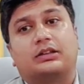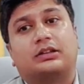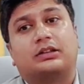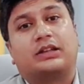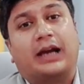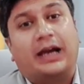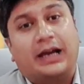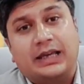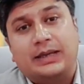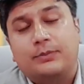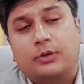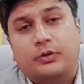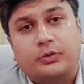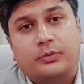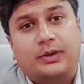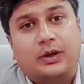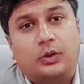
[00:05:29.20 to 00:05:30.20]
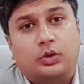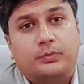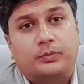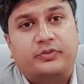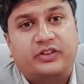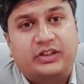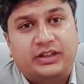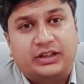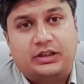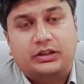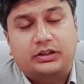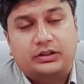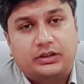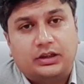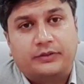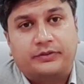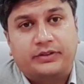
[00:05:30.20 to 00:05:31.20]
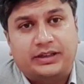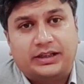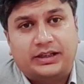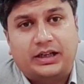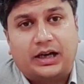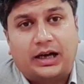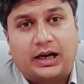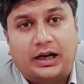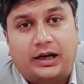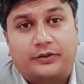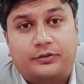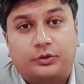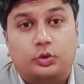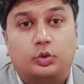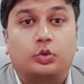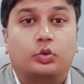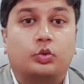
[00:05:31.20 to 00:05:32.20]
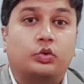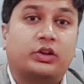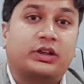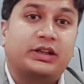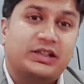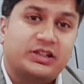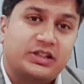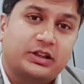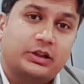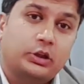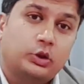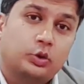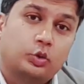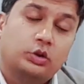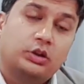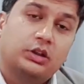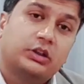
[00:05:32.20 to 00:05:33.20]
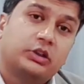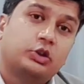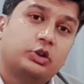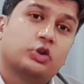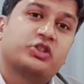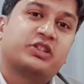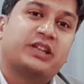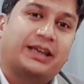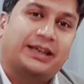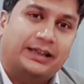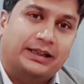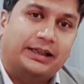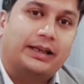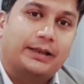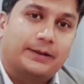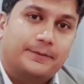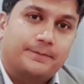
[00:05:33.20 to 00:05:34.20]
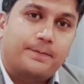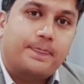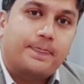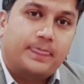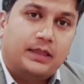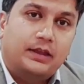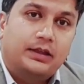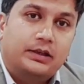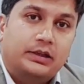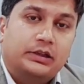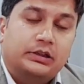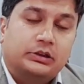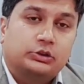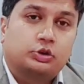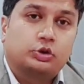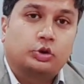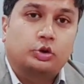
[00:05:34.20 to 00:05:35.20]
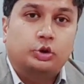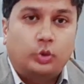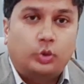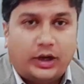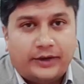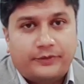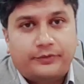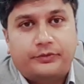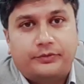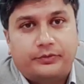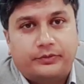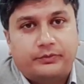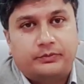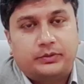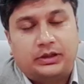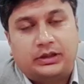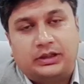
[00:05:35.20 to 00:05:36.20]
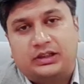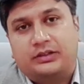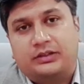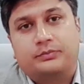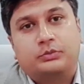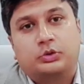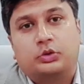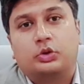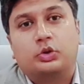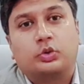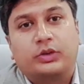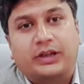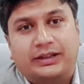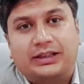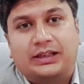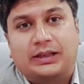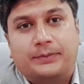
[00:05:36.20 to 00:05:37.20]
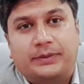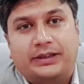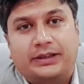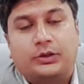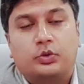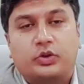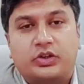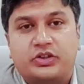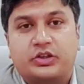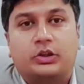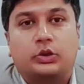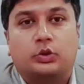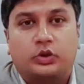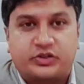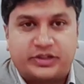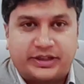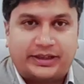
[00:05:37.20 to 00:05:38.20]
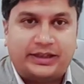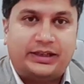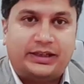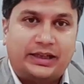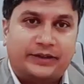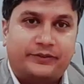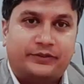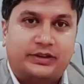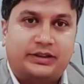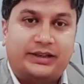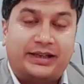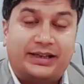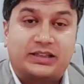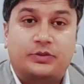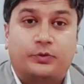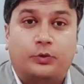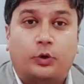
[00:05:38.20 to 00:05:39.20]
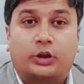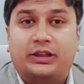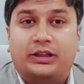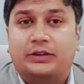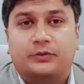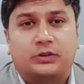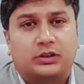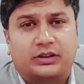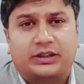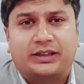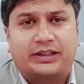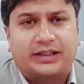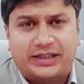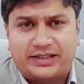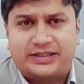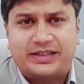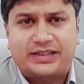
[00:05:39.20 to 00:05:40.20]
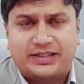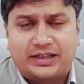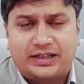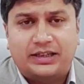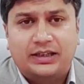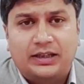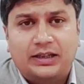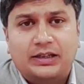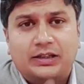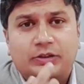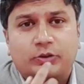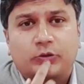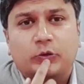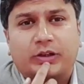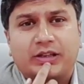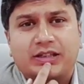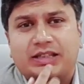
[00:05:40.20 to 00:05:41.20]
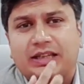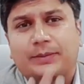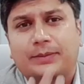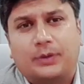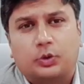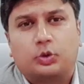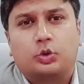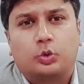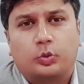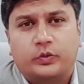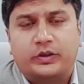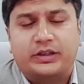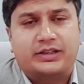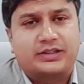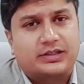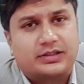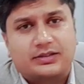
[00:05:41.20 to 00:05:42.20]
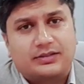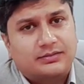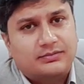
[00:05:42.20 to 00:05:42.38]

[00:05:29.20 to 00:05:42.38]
time of about a week and a half to reschedule your second day. So you have, you get the liberty to reschedule your second day within next 14 working days, they say. So you can say about 2 weeks.